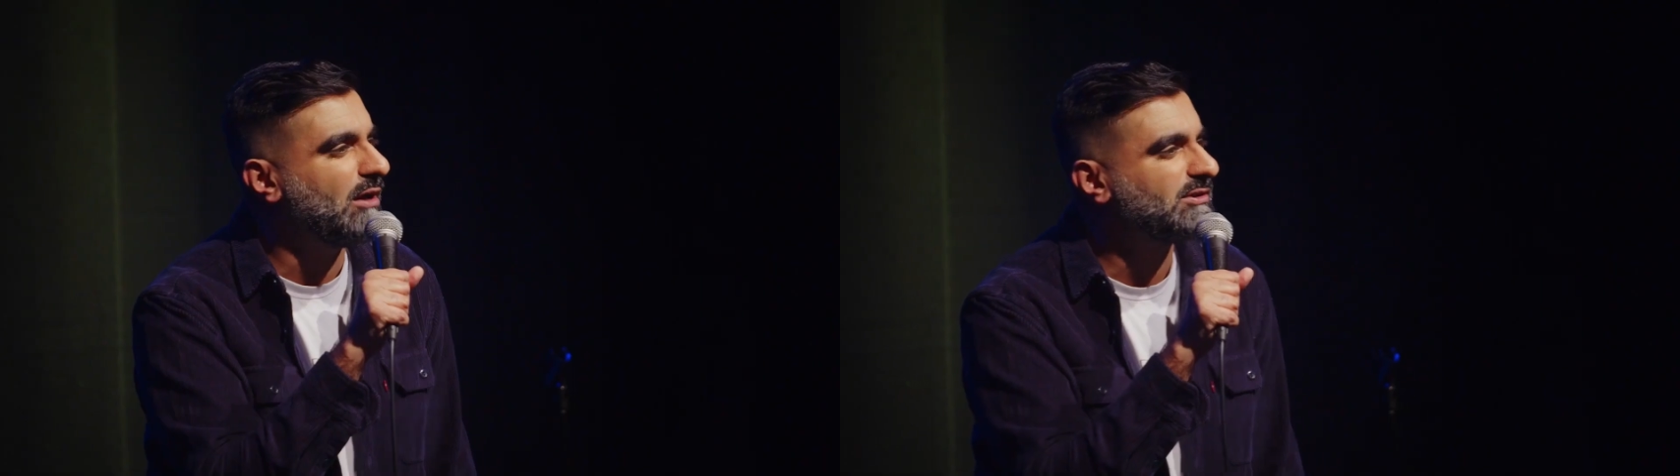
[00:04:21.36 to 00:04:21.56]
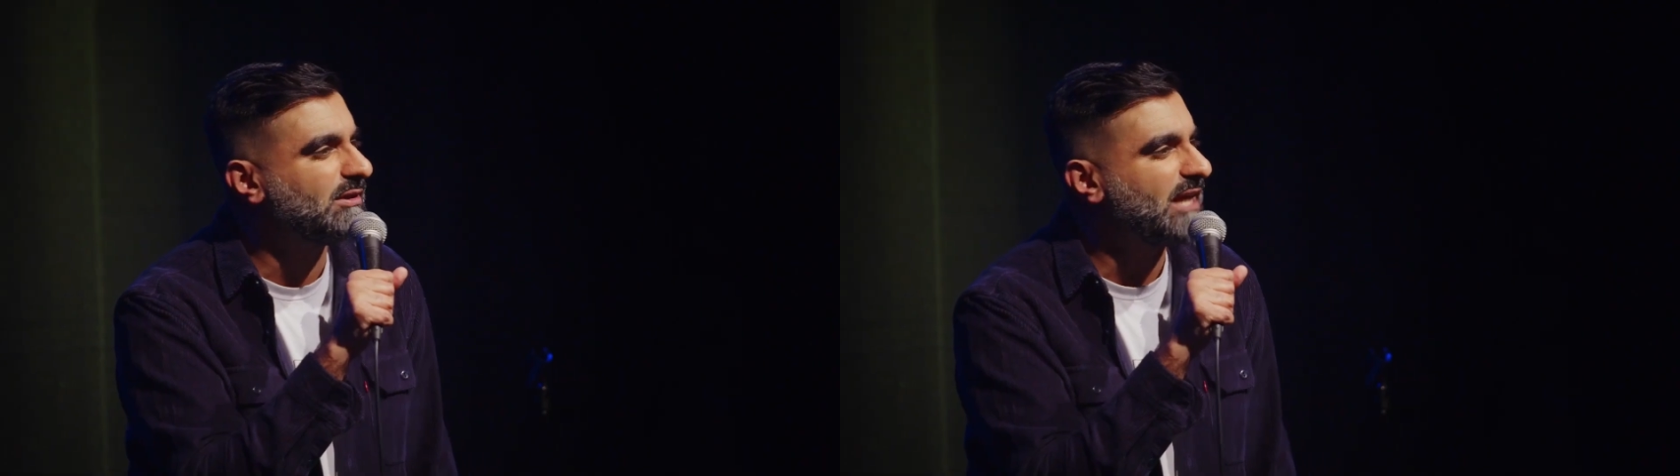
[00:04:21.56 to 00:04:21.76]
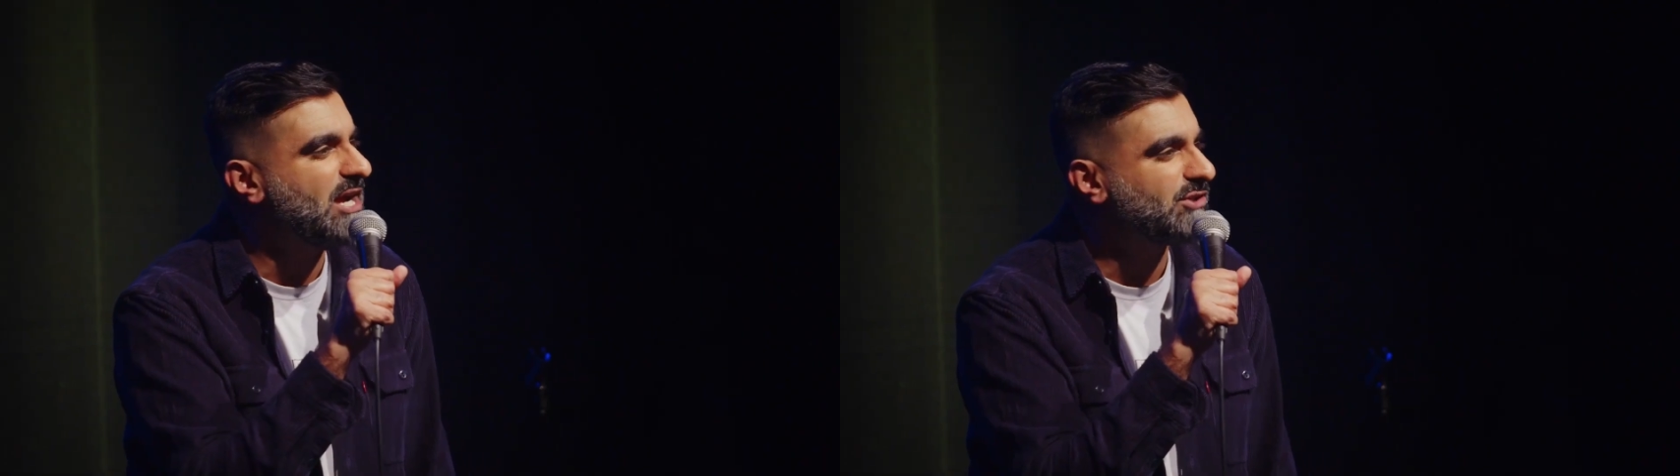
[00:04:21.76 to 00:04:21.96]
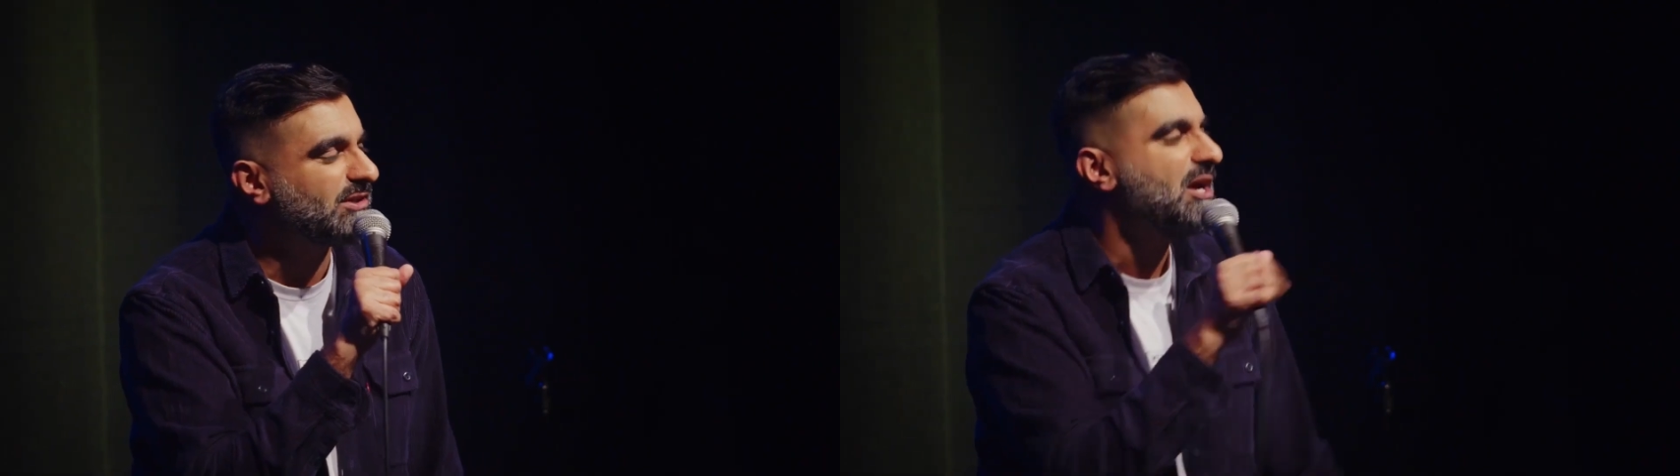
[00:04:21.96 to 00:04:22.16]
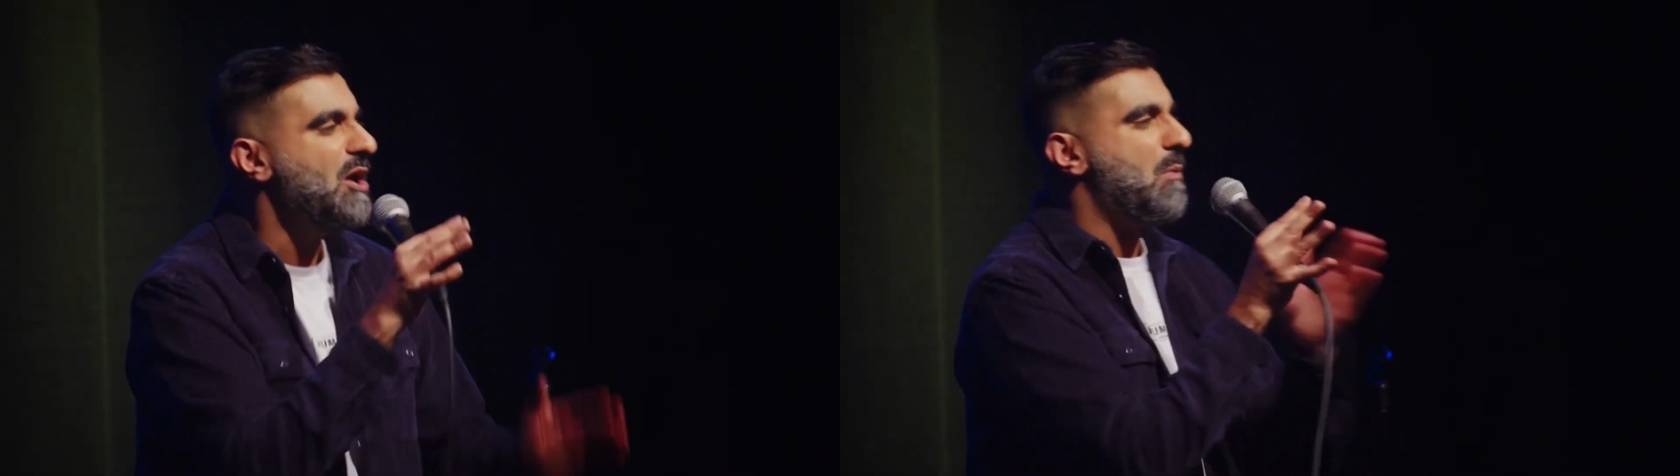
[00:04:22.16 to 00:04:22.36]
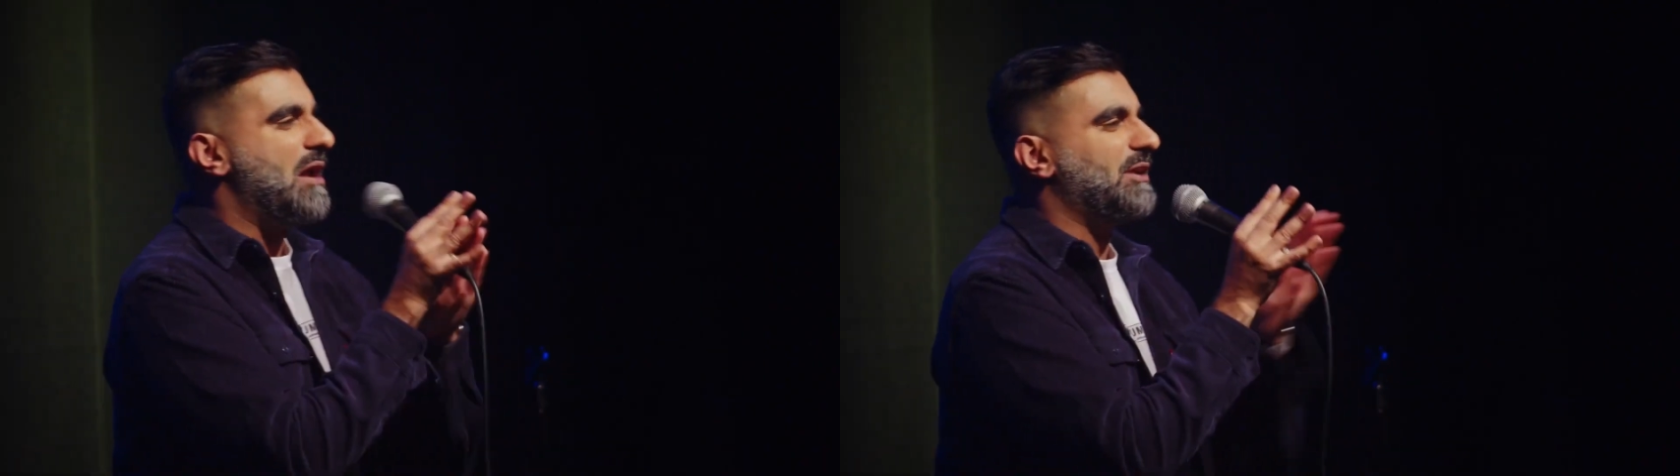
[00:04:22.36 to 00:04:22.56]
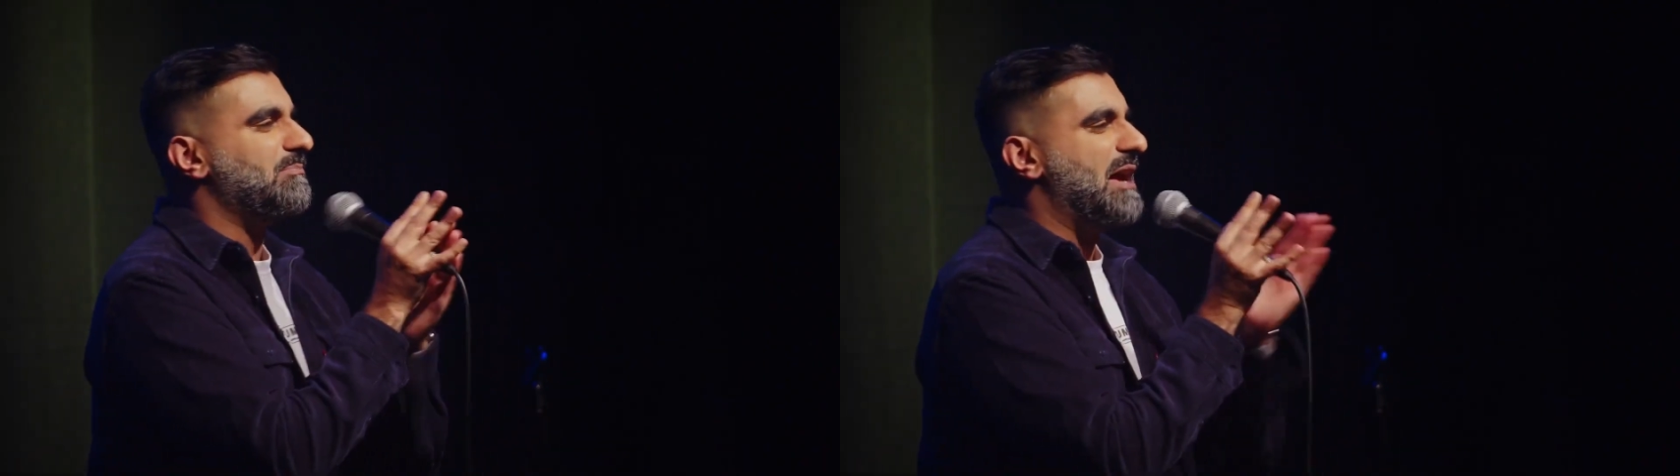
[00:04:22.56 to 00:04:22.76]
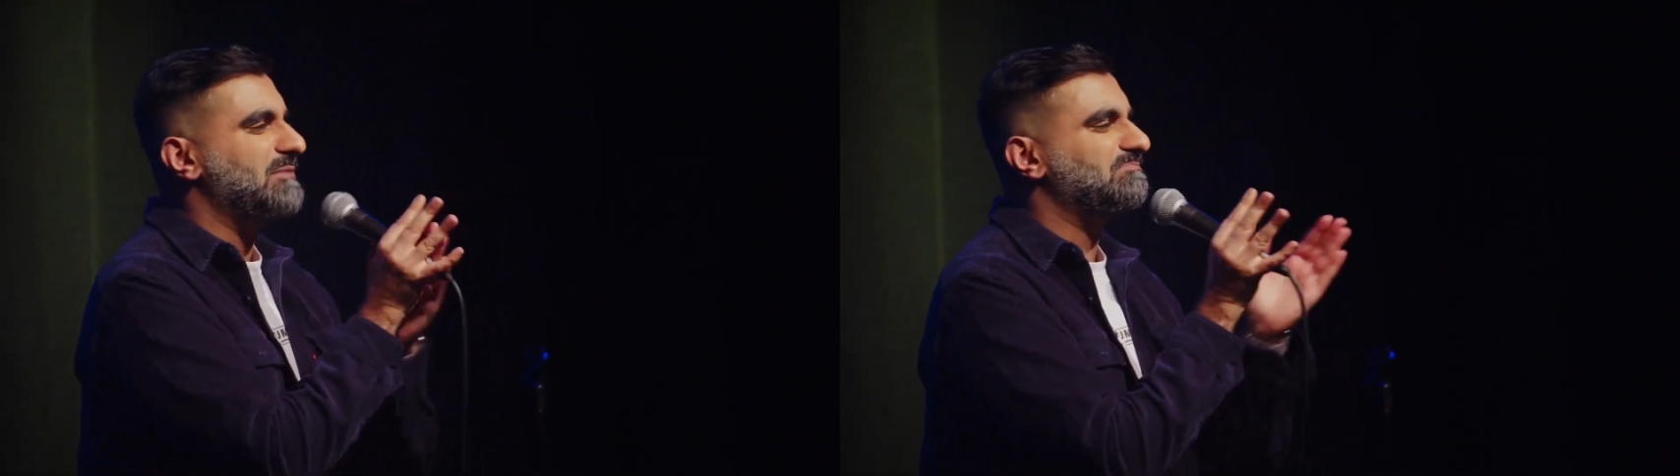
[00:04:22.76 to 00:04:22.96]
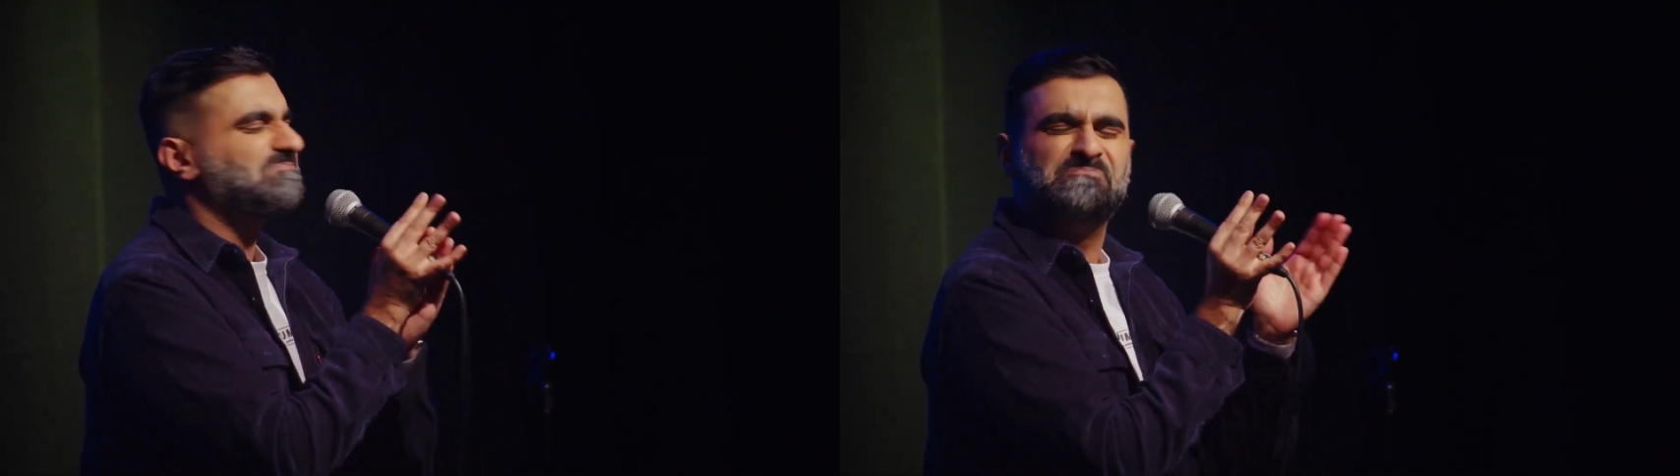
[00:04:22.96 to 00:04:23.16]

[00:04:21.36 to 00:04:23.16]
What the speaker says: consultation. Well done, mate.